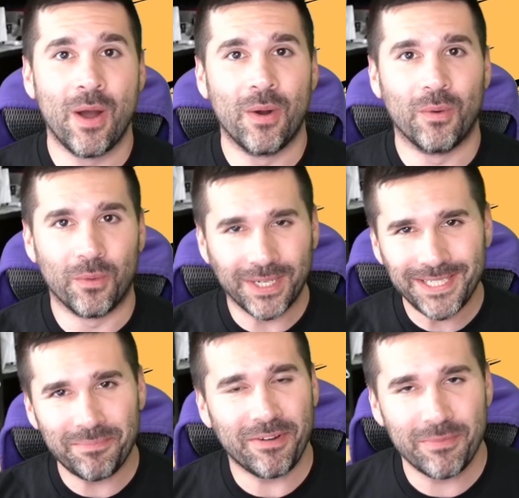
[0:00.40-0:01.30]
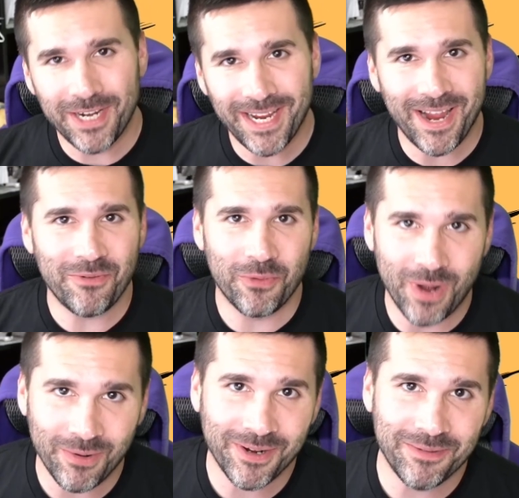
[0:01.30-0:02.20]
What's up, everybody, and
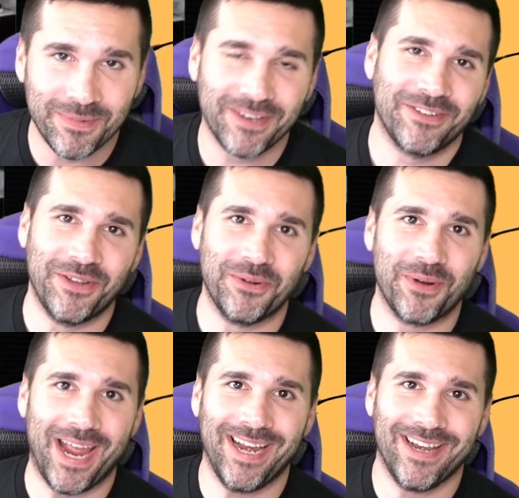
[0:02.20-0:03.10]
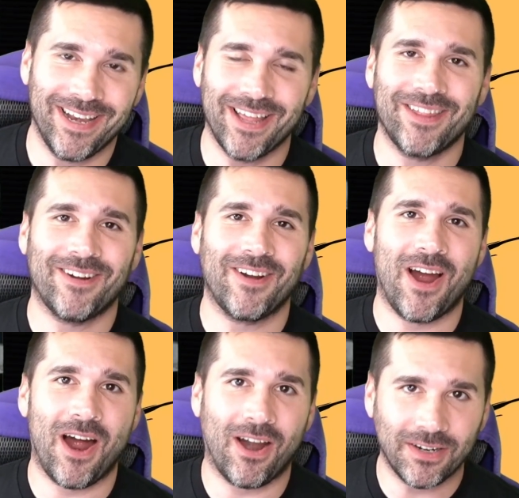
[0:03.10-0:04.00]
welcome to another
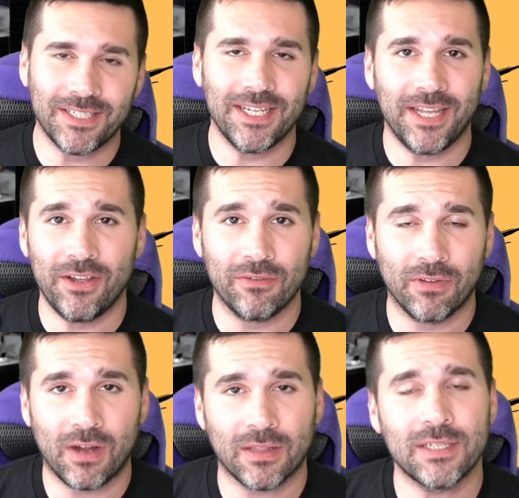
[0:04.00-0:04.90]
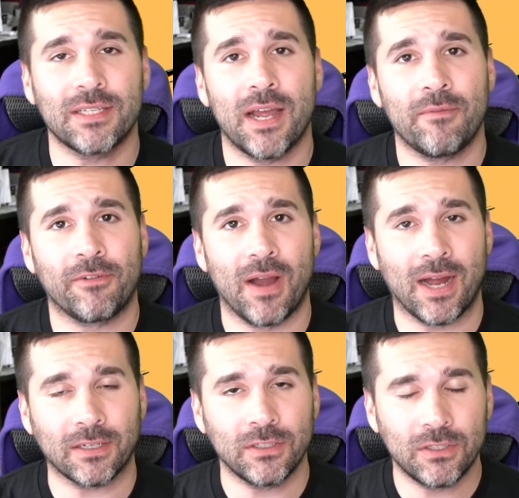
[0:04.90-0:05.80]
RCQ vlog, this time for
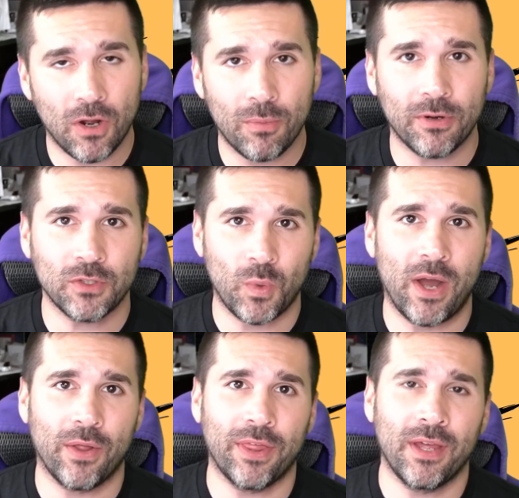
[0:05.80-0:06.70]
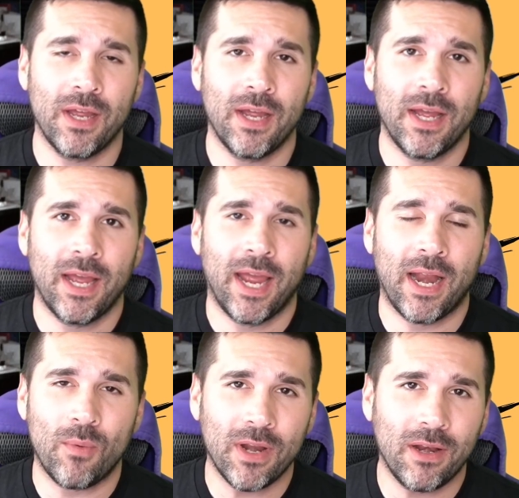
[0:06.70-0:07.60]
October 12th. And I
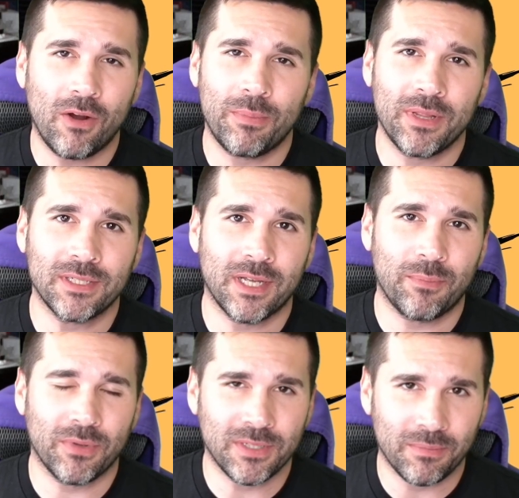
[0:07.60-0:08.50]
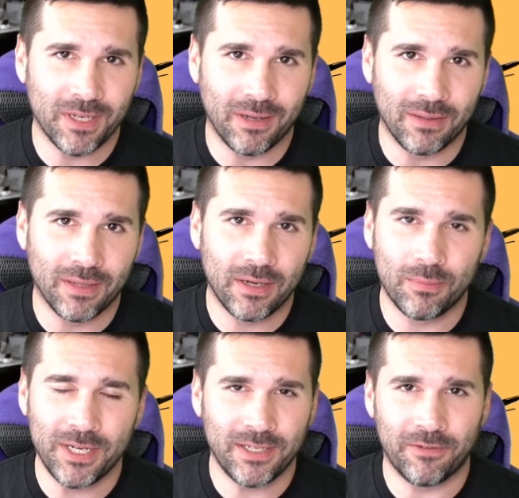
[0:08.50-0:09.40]
wanted to open this up with something a little
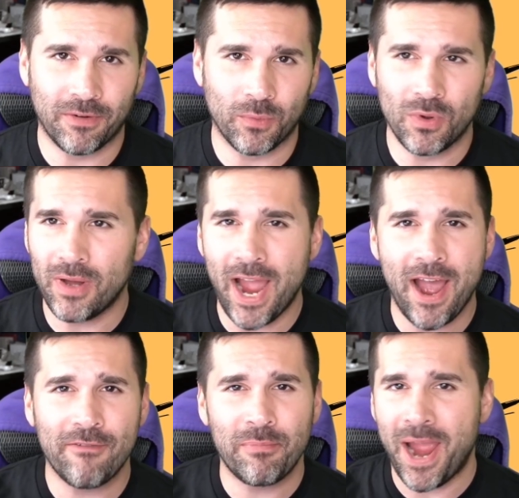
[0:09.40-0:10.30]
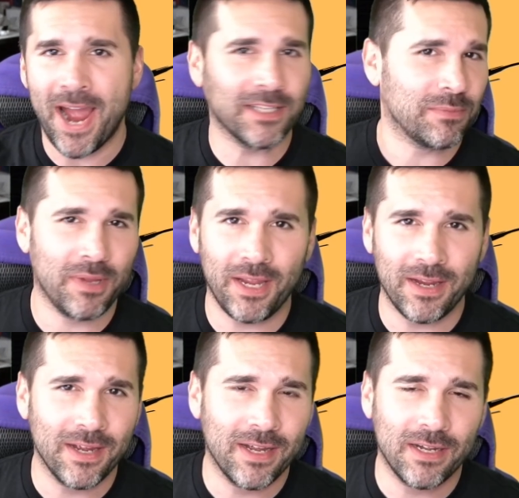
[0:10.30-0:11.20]
bit different. We'll have past me
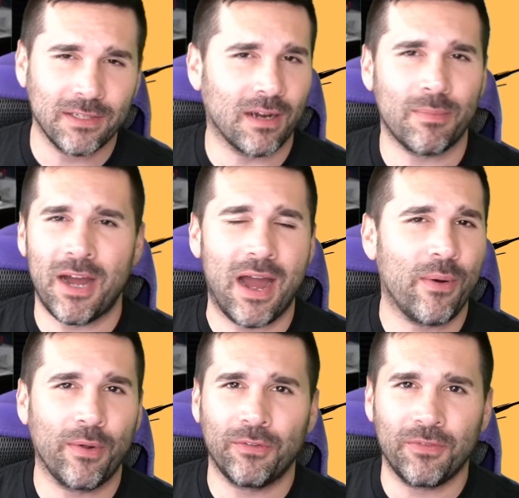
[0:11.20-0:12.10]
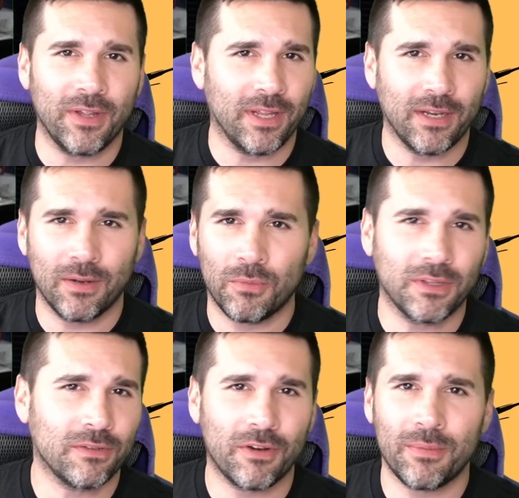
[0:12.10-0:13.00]
talk about how I was feeling, what the
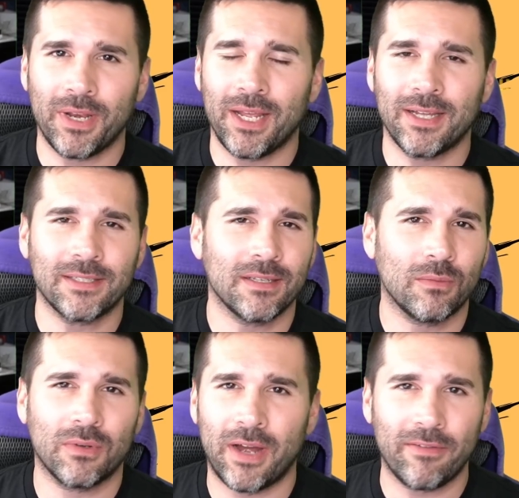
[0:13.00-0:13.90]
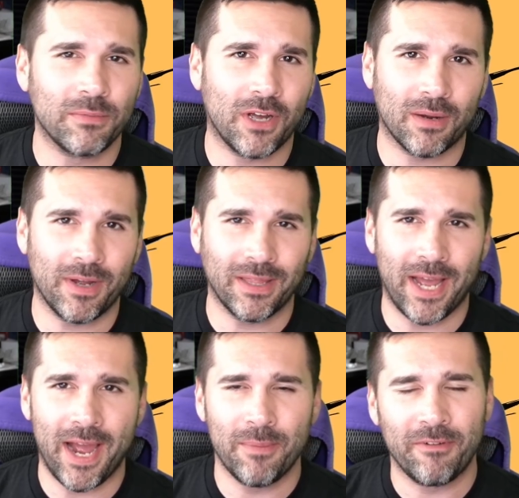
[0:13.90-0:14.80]
tournament is. We'll have him talk about
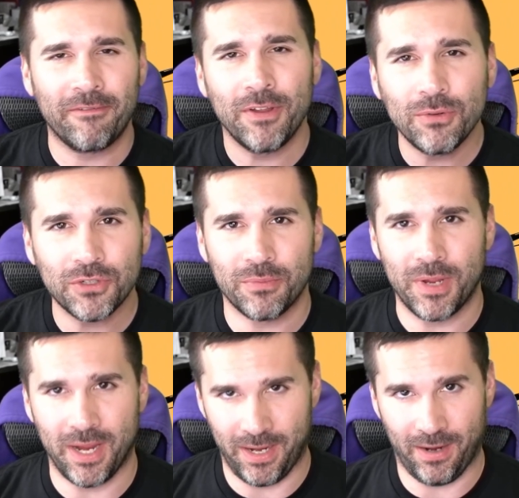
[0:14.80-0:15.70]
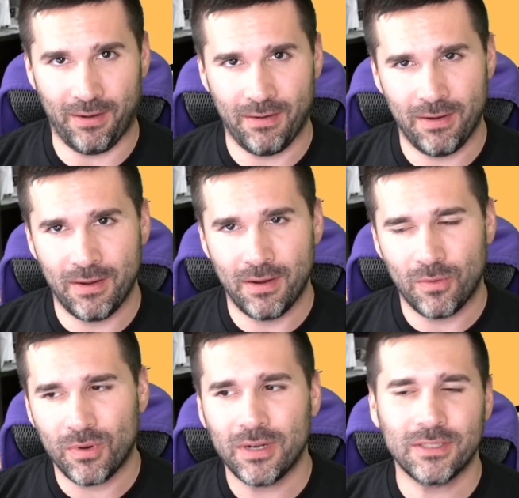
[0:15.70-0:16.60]
that. But future me here,
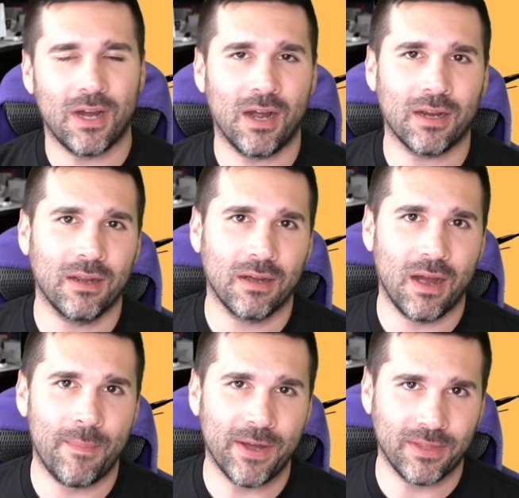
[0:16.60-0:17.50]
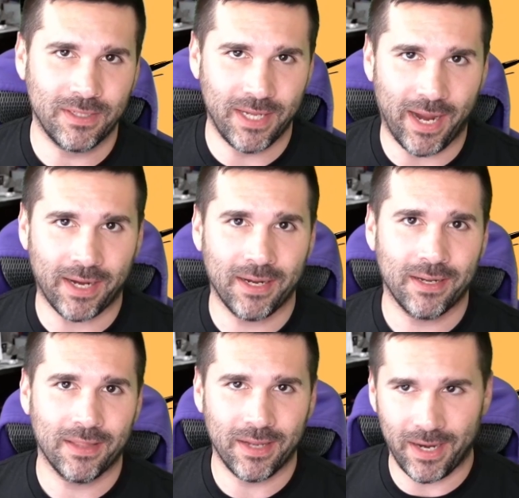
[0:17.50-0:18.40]
we're going to talk about the deck
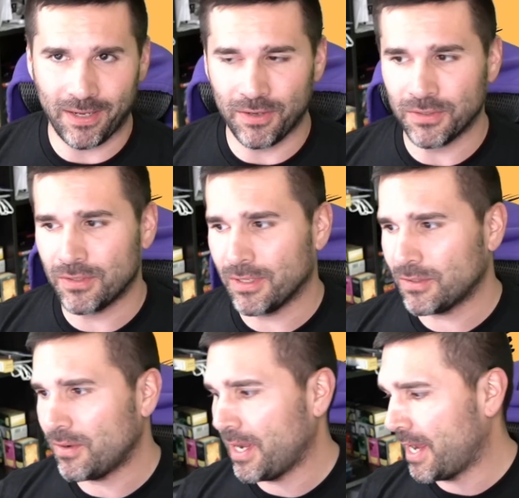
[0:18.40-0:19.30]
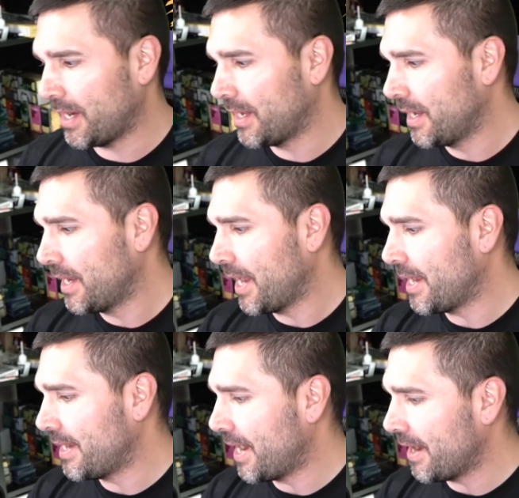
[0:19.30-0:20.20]
that I use. So let's go ahead
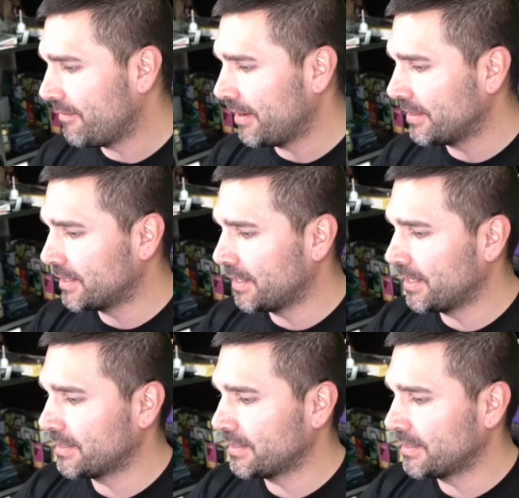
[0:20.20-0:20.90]
and dive into this